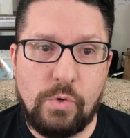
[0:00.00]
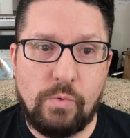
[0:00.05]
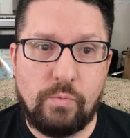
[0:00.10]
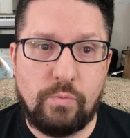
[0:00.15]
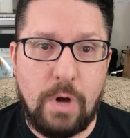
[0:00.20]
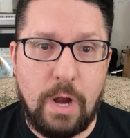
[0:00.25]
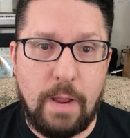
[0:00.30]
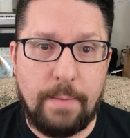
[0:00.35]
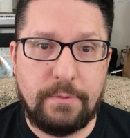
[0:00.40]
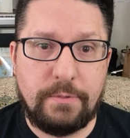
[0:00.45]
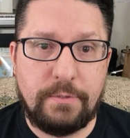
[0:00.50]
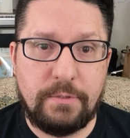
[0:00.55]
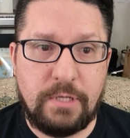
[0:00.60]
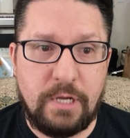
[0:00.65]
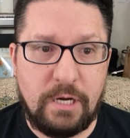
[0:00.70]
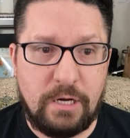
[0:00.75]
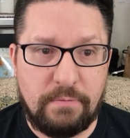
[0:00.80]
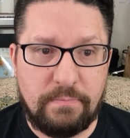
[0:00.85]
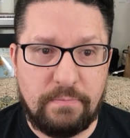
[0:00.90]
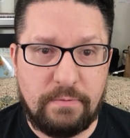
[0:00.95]
Robbie
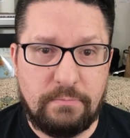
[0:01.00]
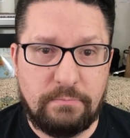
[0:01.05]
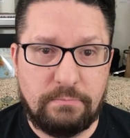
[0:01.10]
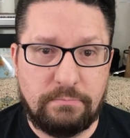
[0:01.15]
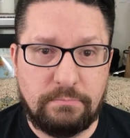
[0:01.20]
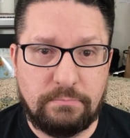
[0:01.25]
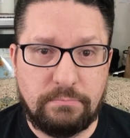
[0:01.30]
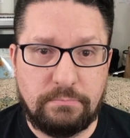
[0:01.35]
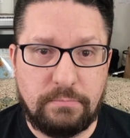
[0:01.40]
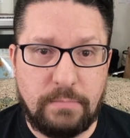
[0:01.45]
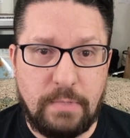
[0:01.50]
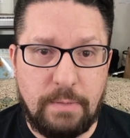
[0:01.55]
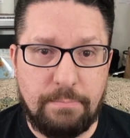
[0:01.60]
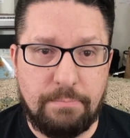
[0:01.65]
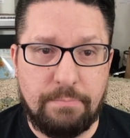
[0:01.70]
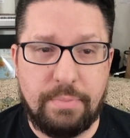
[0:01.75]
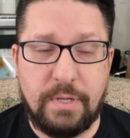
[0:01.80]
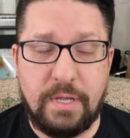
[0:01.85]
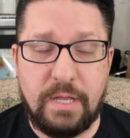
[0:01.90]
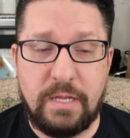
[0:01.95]
took care of her,
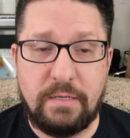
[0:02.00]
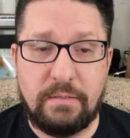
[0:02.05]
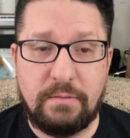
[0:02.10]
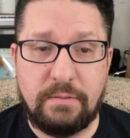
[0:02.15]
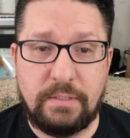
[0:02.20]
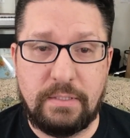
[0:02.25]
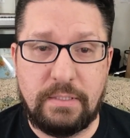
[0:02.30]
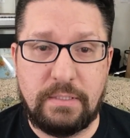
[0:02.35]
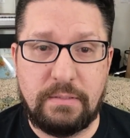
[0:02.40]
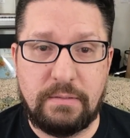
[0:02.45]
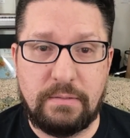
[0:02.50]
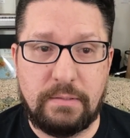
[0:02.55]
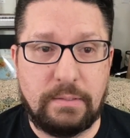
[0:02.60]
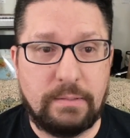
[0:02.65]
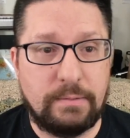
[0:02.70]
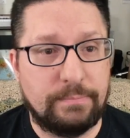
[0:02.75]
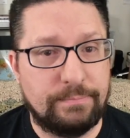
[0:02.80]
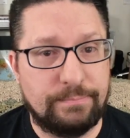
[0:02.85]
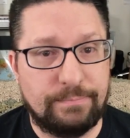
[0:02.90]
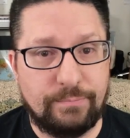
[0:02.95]
but
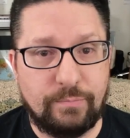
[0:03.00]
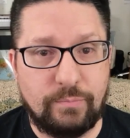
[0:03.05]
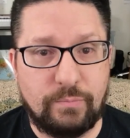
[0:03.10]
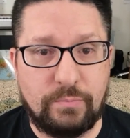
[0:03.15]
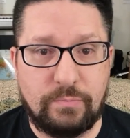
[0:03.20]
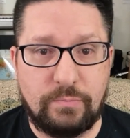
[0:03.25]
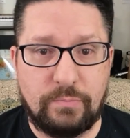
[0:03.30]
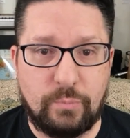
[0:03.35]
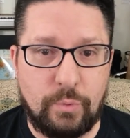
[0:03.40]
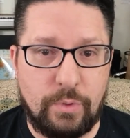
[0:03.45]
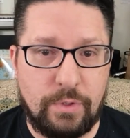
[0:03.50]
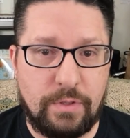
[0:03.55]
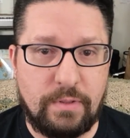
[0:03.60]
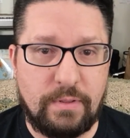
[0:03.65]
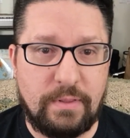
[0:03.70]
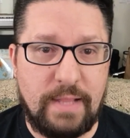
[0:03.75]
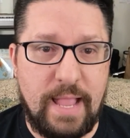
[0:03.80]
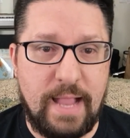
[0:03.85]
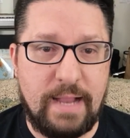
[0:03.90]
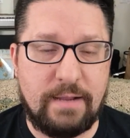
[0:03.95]

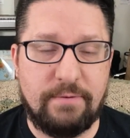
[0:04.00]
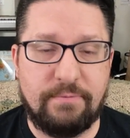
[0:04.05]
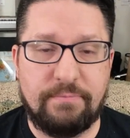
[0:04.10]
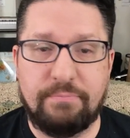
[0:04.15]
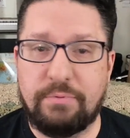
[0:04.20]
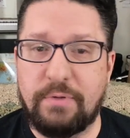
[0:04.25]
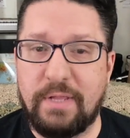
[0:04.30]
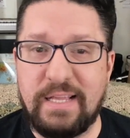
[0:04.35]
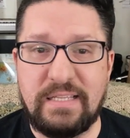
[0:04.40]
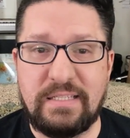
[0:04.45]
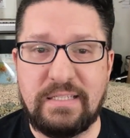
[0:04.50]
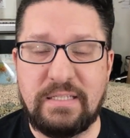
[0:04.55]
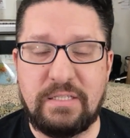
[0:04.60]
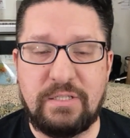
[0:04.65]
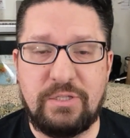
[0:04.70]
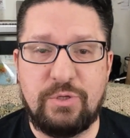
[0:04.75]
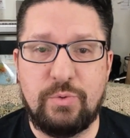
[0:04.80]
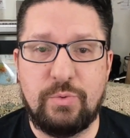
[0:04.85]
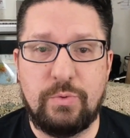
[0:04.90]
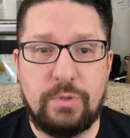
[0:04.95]
with lack of
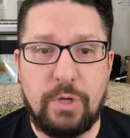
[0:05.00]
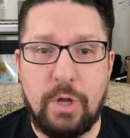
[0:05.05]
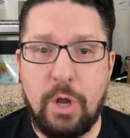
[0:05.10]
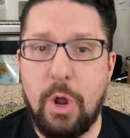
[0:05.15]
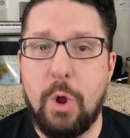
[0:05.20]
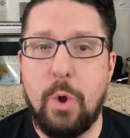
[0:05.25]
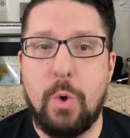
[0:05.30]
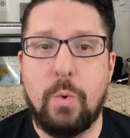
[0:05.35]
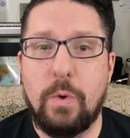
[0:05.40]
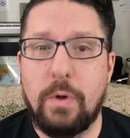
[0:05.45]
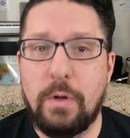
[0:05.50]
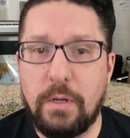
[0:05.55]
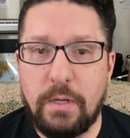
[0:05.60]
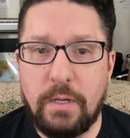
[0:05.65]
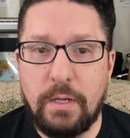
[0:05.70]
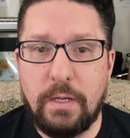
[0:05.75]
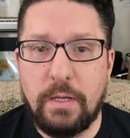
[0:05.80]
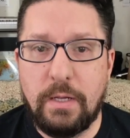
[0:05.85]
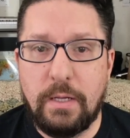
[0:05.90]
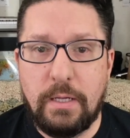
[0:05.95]
places to go,
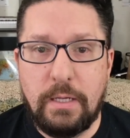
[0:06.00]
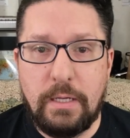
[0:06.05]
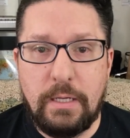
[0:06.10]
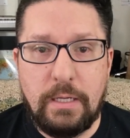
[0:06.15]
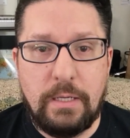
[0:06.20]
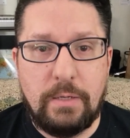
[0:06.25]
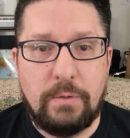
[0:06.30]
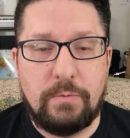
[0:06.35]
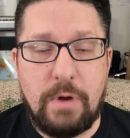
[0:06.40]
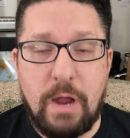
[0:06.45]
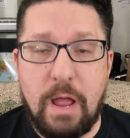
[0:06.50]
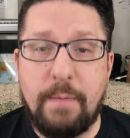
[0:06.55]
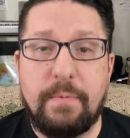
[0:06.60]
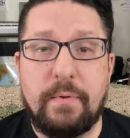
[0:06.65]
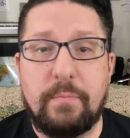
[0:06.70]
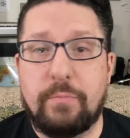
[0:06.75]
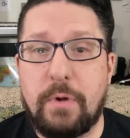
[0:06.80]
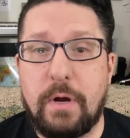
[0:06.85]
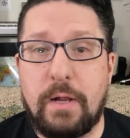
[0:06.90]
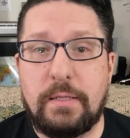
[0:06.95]

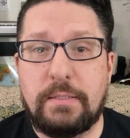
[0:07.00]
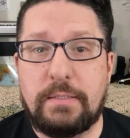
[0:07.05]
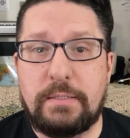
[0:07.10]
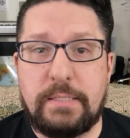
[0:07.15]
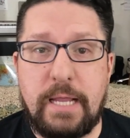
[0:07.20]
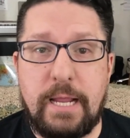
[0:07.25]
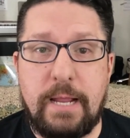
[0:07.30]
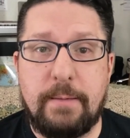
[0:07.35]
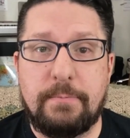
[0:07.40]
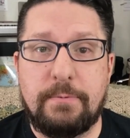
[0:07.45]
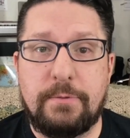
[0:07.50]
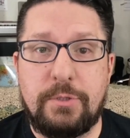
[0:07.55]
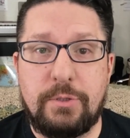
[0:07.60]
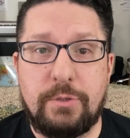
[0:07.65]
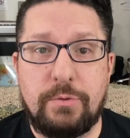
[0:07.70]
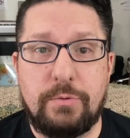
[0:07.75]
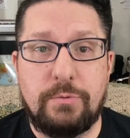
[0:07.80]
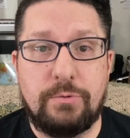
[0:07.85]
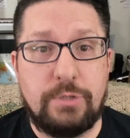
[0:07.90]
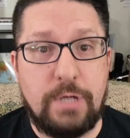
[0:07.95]
Robbie brought Sam
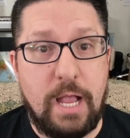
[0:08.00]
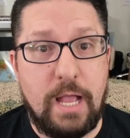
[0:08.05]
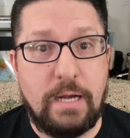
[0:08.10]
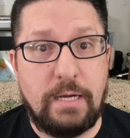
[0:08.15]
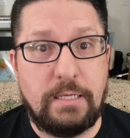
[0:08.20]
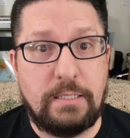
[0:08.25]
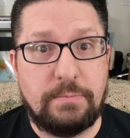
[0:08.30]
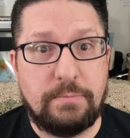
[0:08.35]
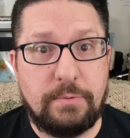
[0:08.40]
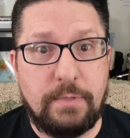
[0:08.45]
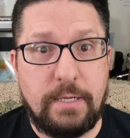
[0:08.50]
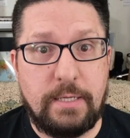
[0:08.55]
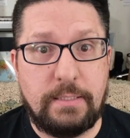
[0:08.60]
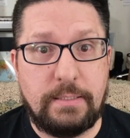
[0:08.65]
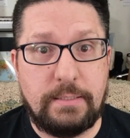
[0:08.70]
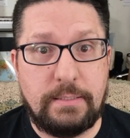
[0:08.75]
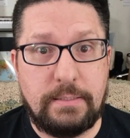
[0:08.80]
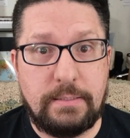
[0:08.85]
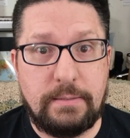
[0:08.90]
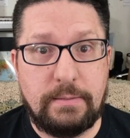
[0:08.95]
to Johnny's
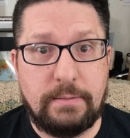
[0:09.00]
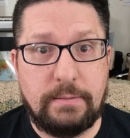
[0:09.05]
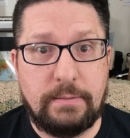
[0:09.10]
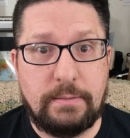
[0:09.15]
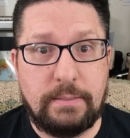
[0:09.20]
place.